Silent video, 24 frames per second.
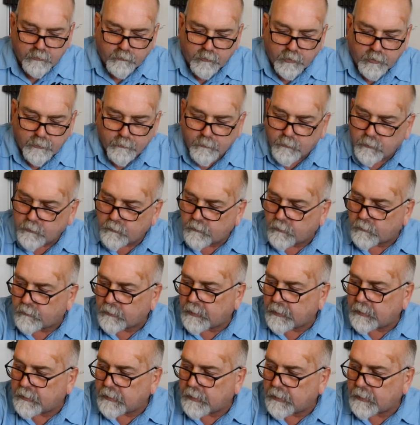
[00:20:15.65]
trip to
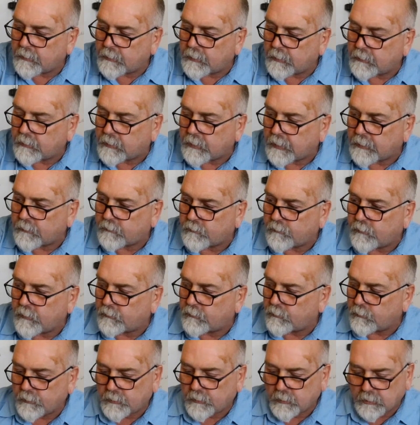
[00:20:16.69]
take out and catch
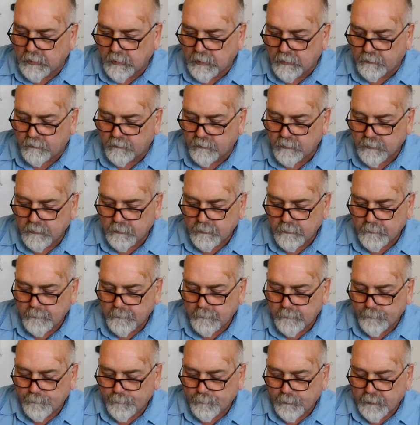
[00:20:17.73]
fish with the kids,
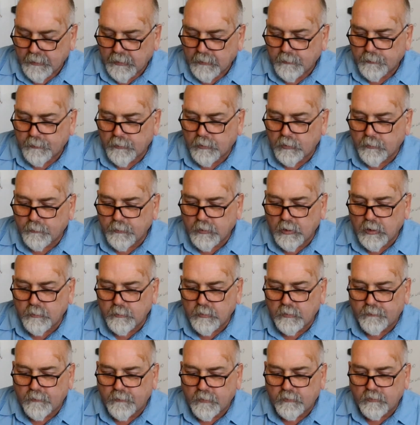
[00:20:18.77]
then I'm going to
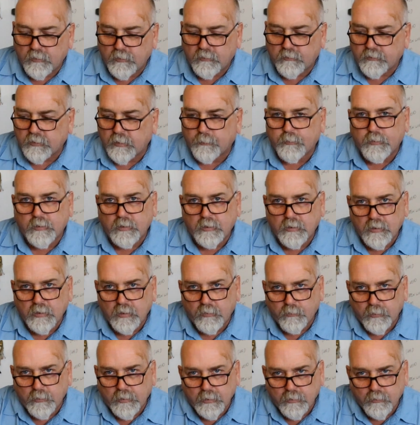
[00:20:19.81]
be fishing something
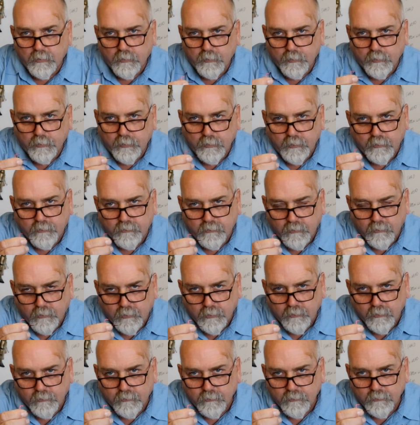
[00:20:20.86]
around this
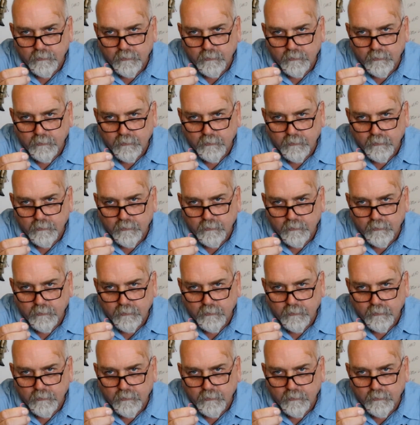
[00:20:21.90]
size.